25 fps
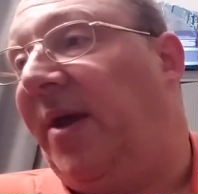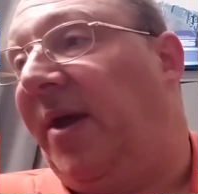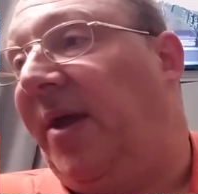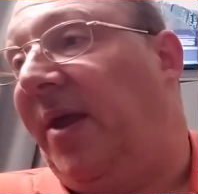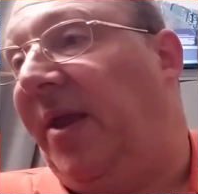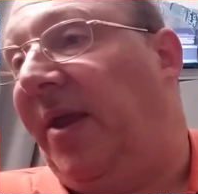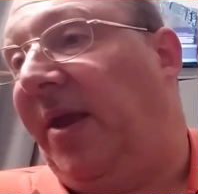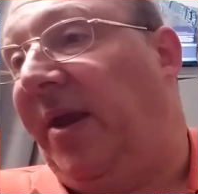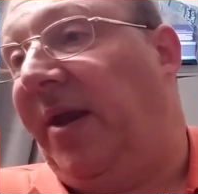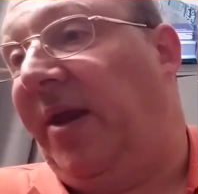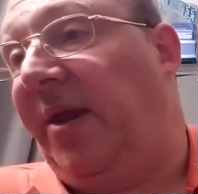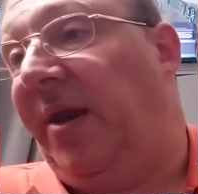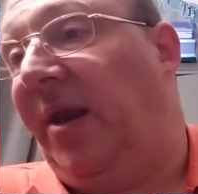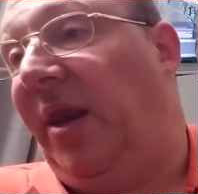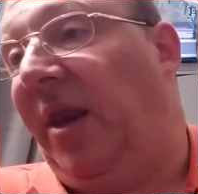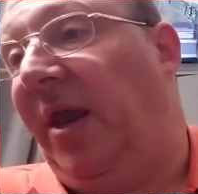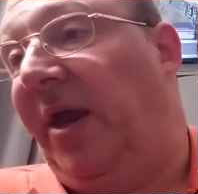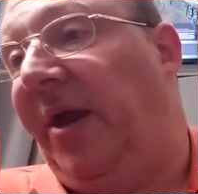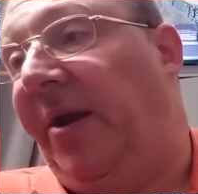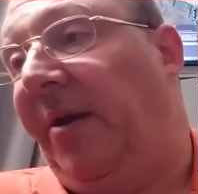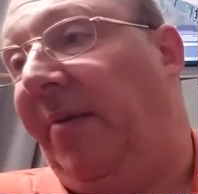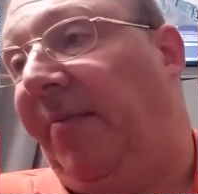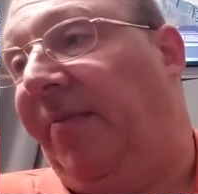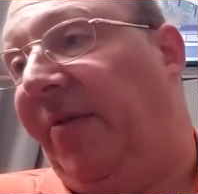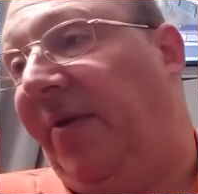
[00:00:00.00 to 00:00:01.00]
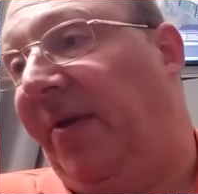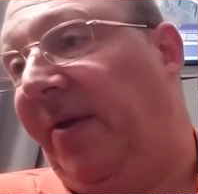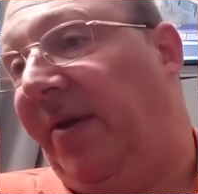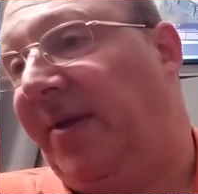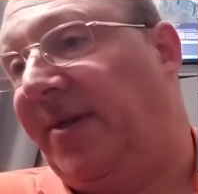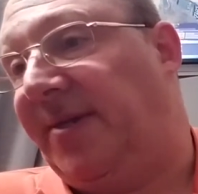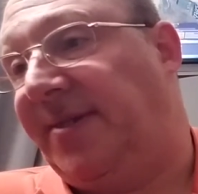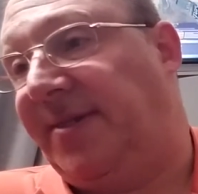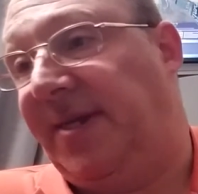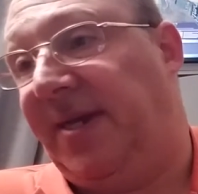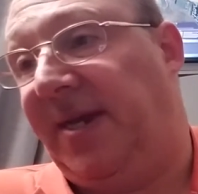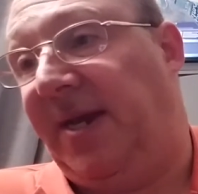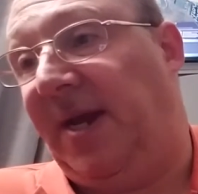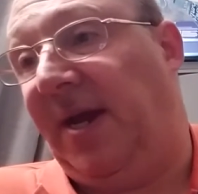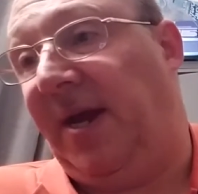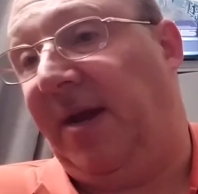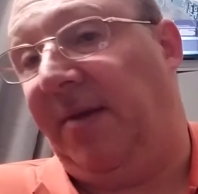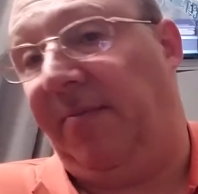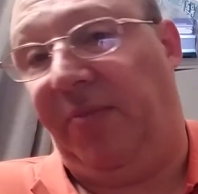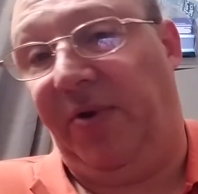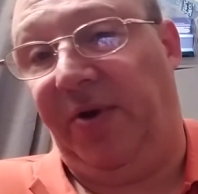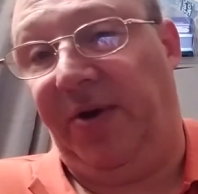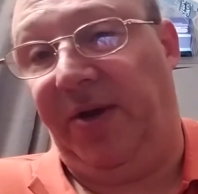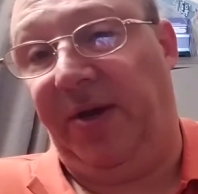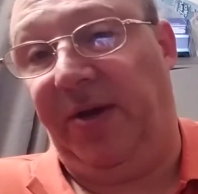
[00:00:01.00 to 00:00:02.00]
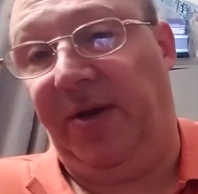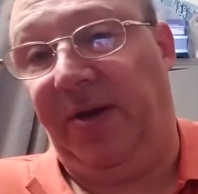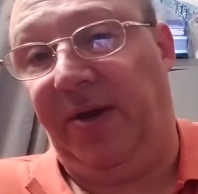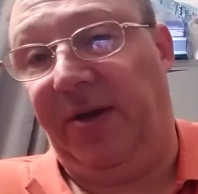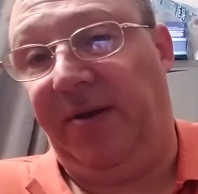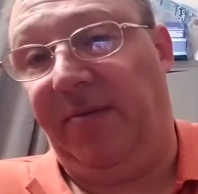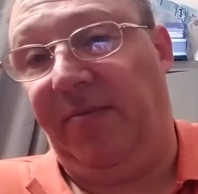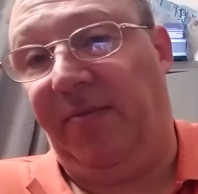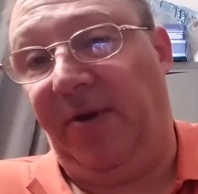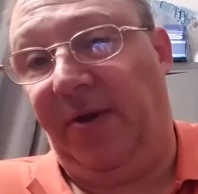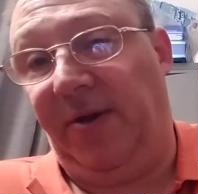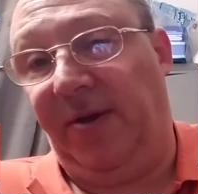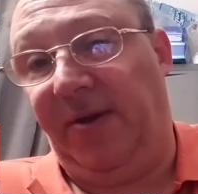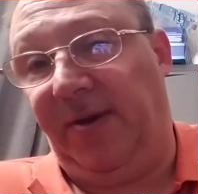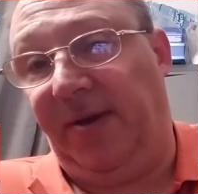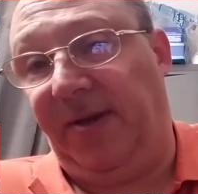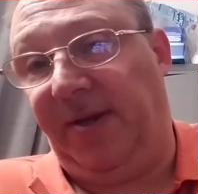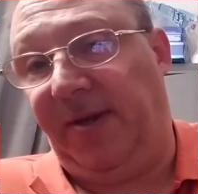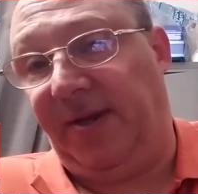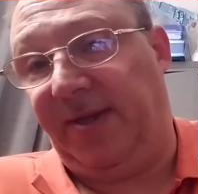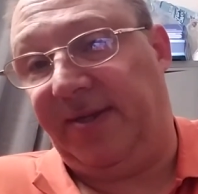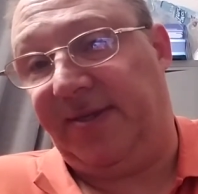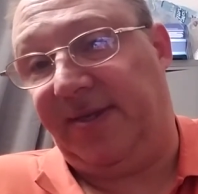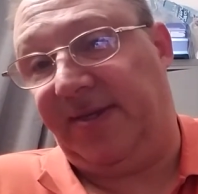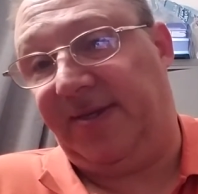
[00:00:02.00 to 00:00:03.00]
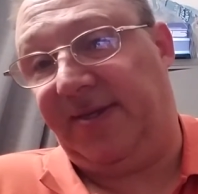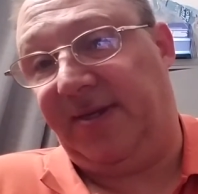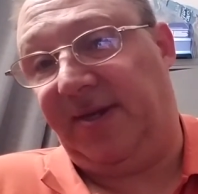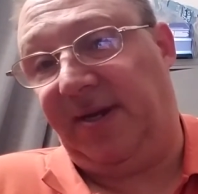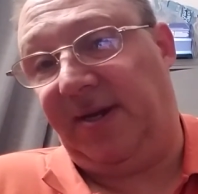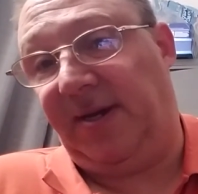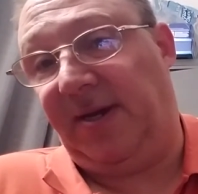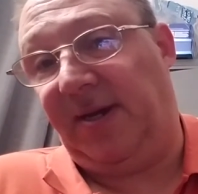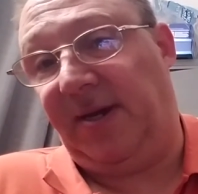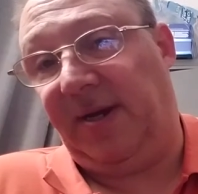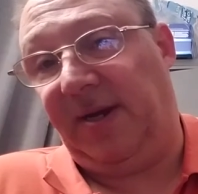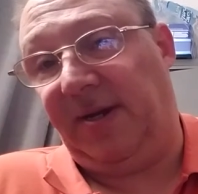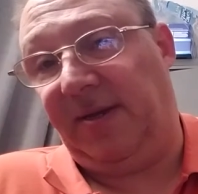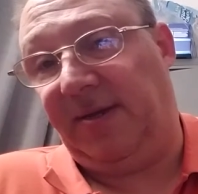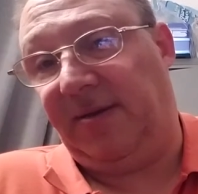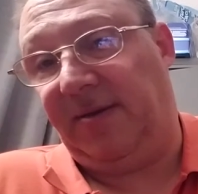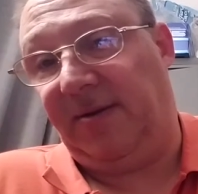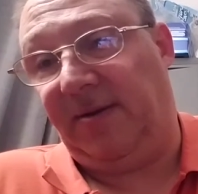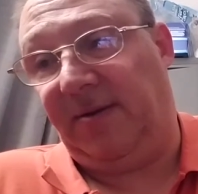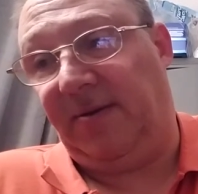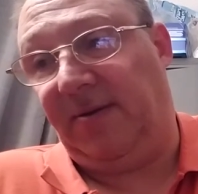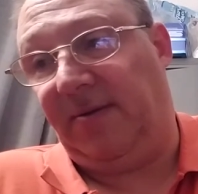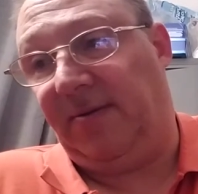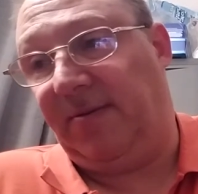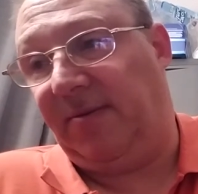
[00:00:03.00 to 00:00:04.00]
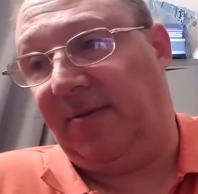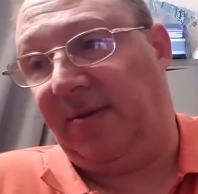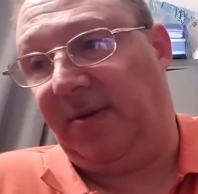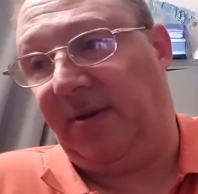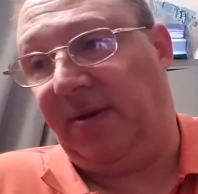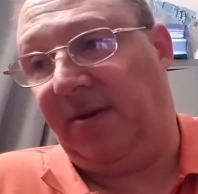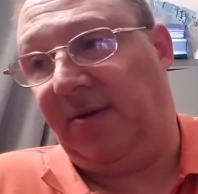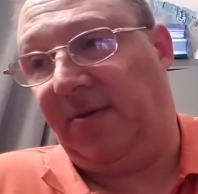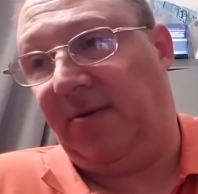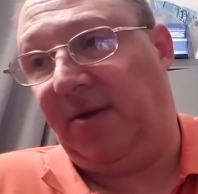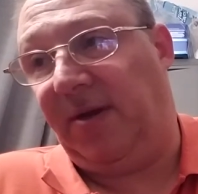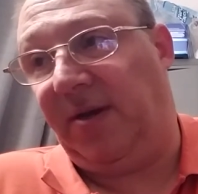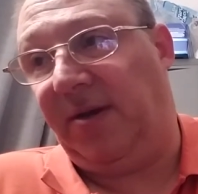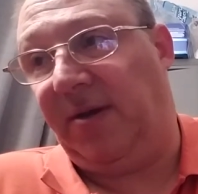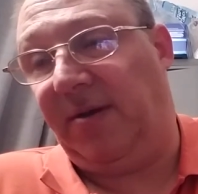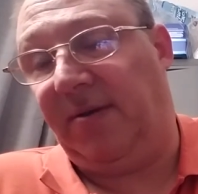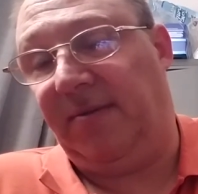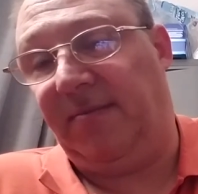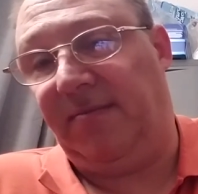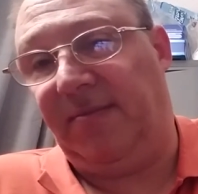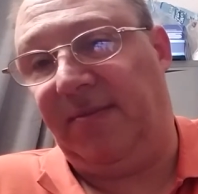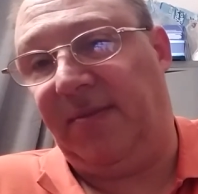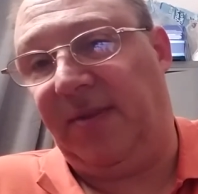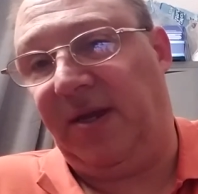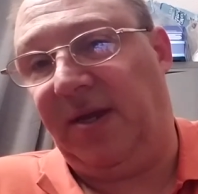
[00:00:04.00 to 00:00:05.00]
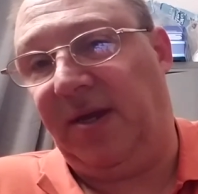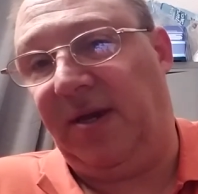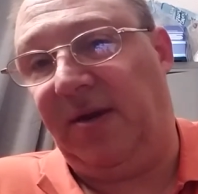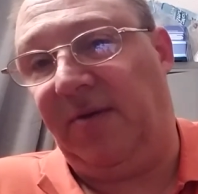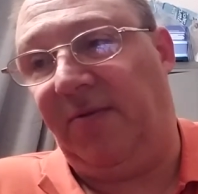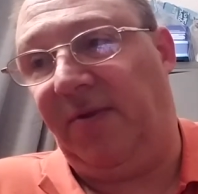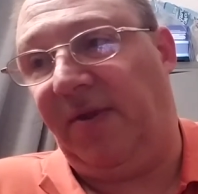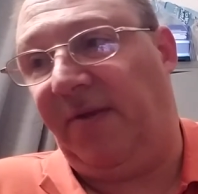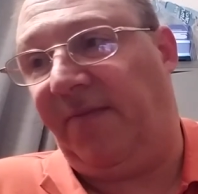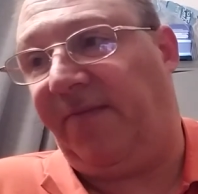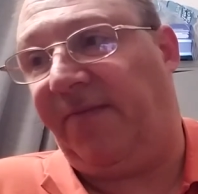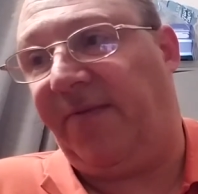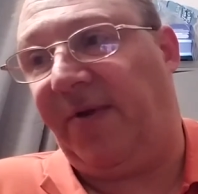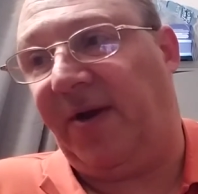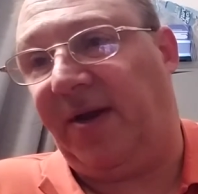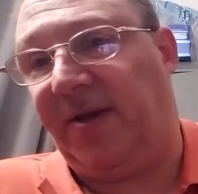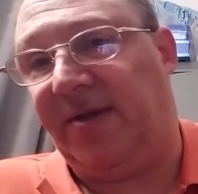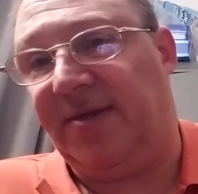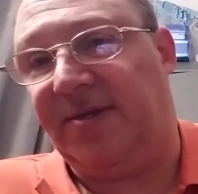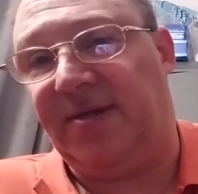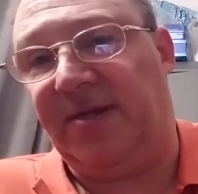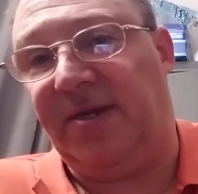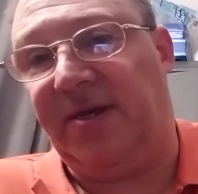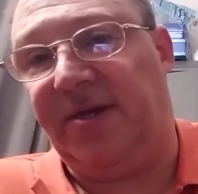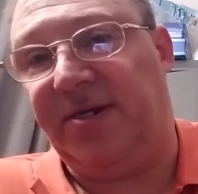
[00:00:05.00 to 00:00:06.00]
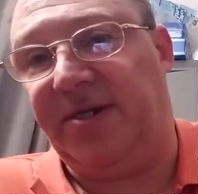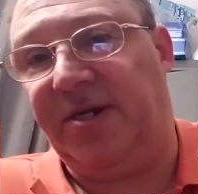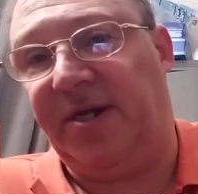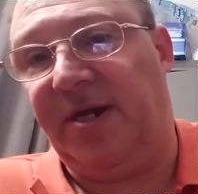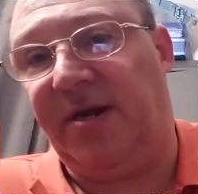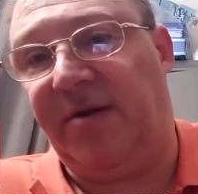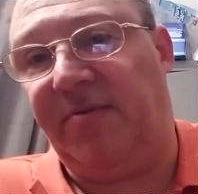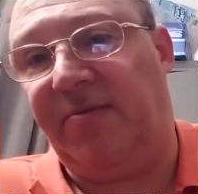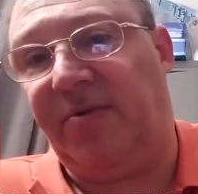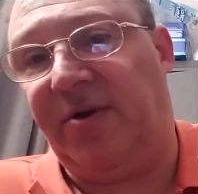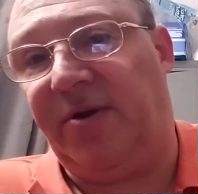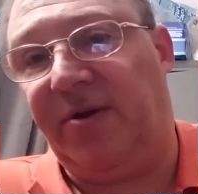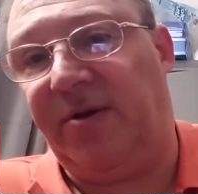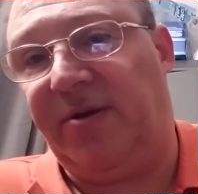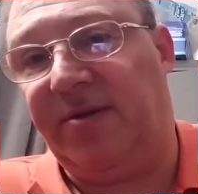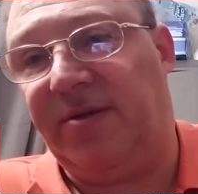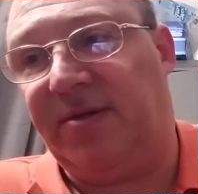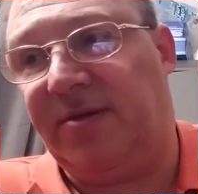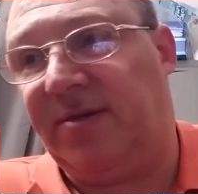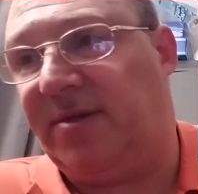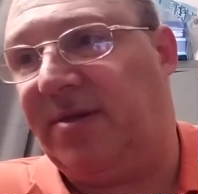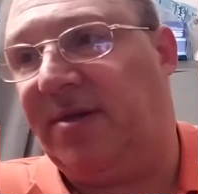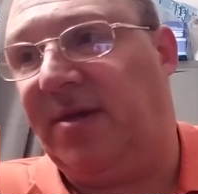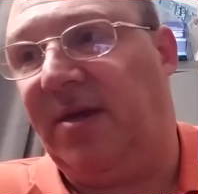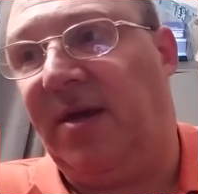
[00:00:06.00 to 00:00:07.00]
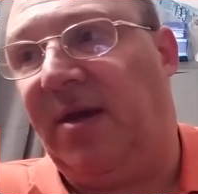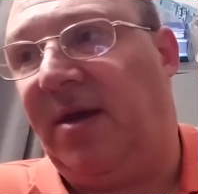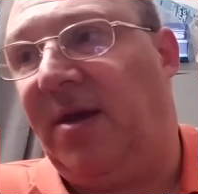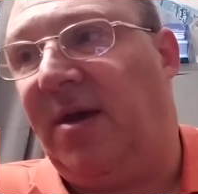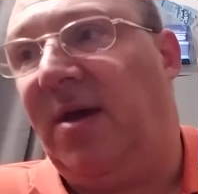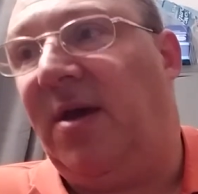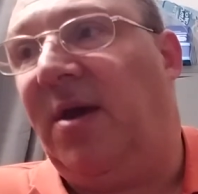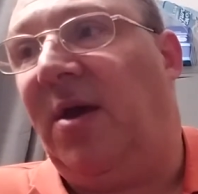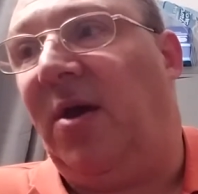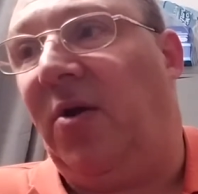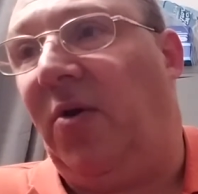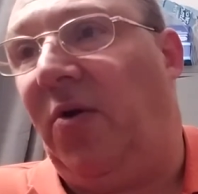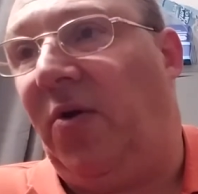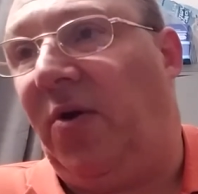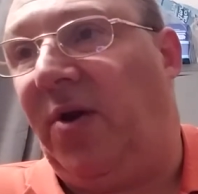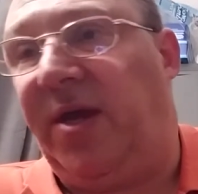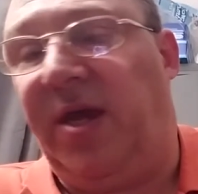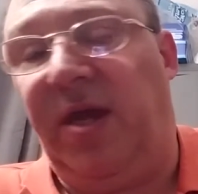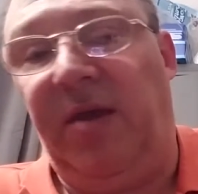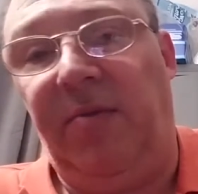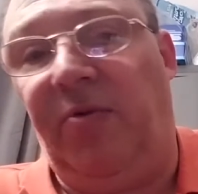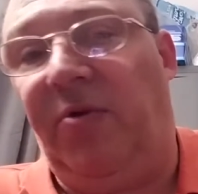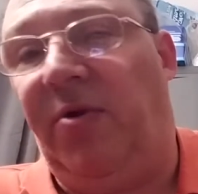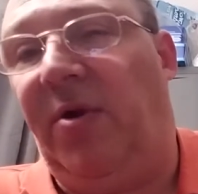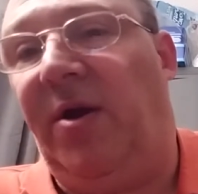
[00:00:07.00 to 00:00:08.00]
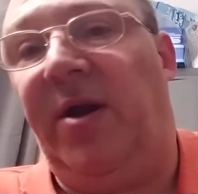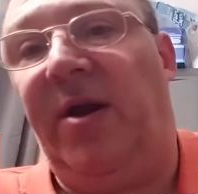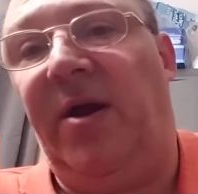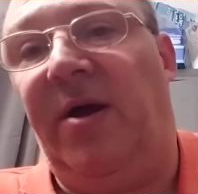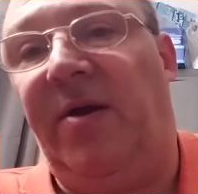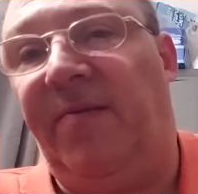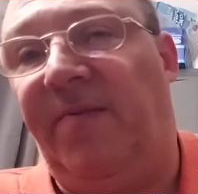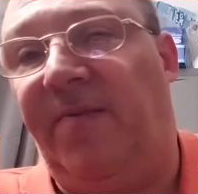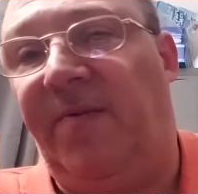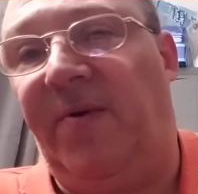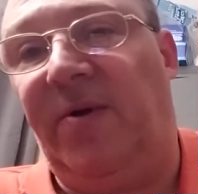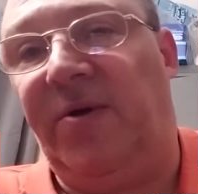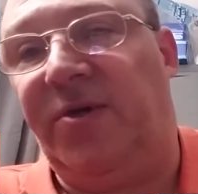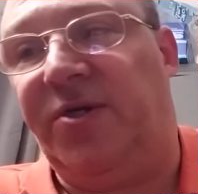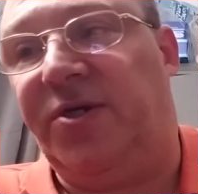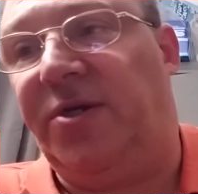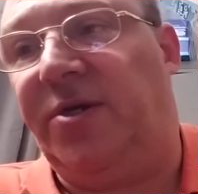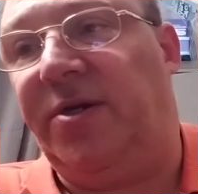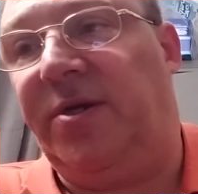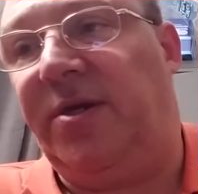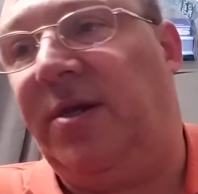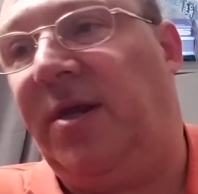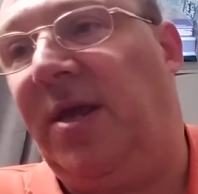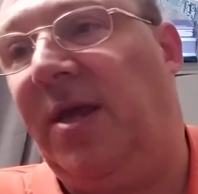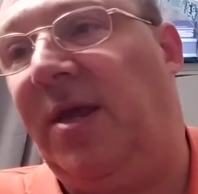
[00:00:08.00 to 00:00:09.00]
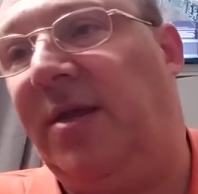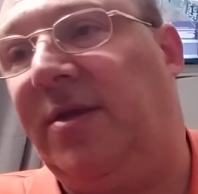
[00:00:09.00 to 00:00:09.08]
They did lead up the C9 pretty good, but it's a C9, so you can hit it with a frickin' sledgehammer and it's going to keep right on functioning.